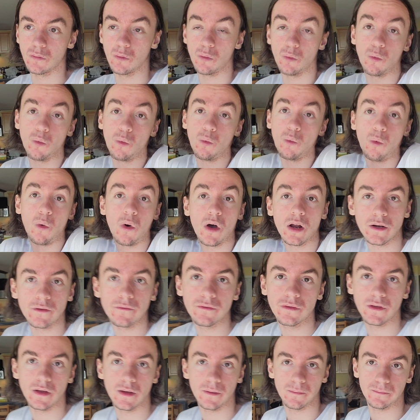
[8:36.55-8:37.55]
one of
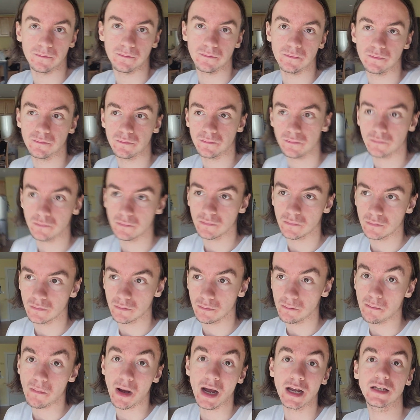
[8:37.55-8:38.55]
them
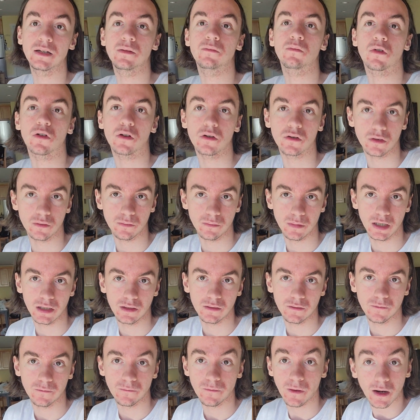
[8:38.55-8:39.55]
might murder me.
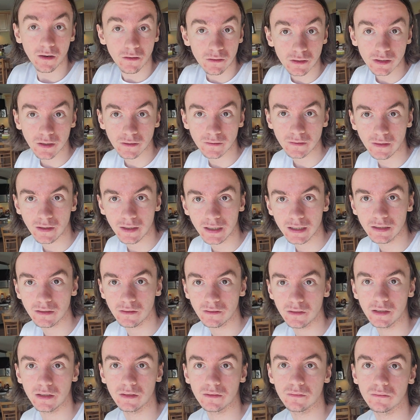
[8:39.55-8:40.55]
Very
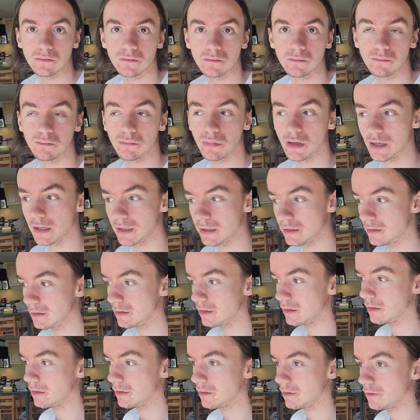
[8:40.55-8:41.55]
unlikely, but
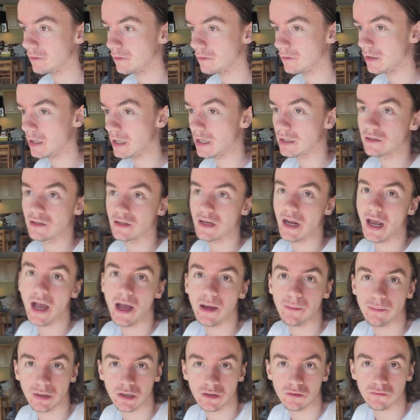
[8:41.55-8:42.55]
it could
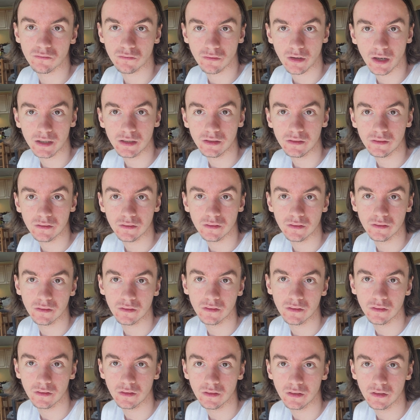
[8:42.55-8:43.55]
happen, right?
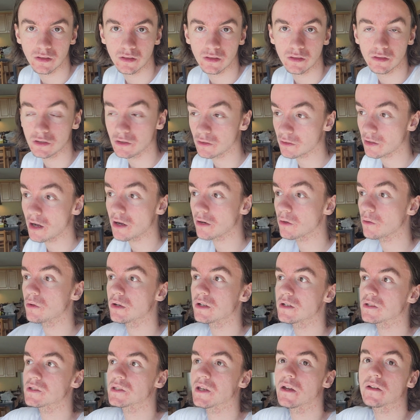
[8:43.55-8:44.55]
You're not going
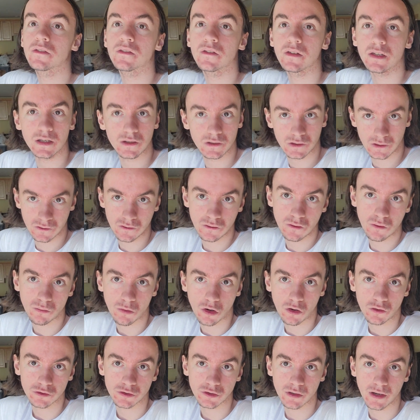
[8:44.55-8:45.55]
to suddenly assume
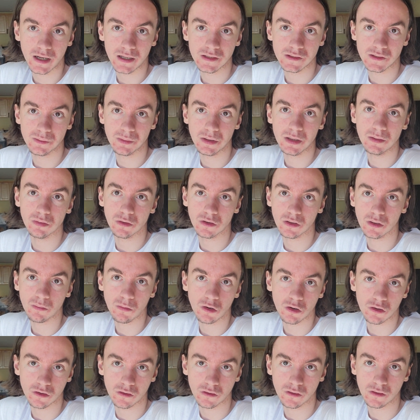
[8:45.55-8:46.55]
all trans people are
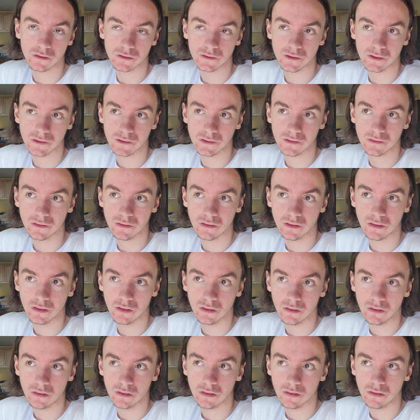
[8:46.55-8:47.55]
murderers.
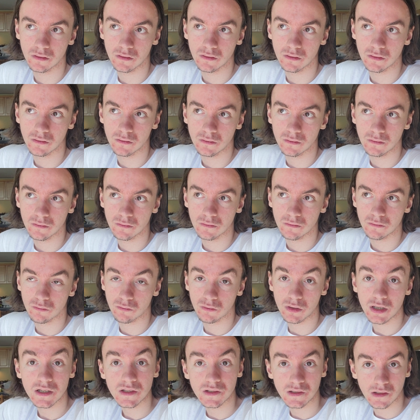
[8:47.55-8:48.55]

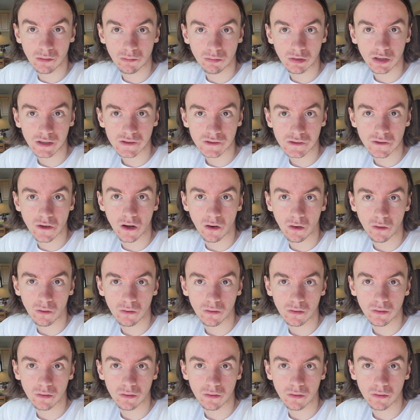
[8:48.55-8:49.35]
Reasonably so.